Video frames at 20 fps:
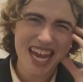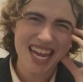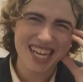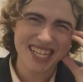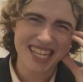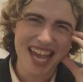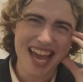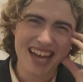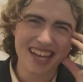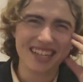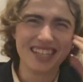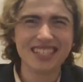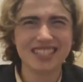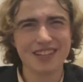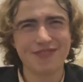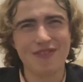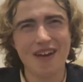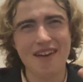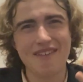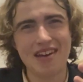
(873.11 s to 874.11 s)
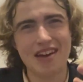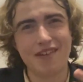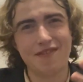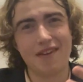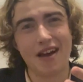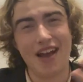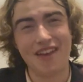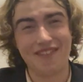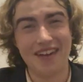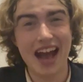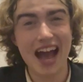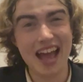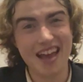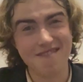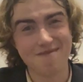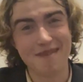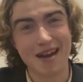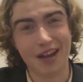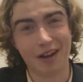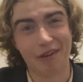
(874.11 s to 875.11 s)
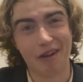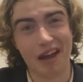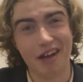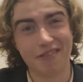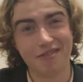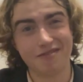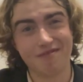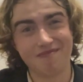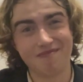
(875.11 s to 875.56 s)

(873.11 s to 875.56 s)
And yeah, it's a 5 out of 5. I have Minecraft.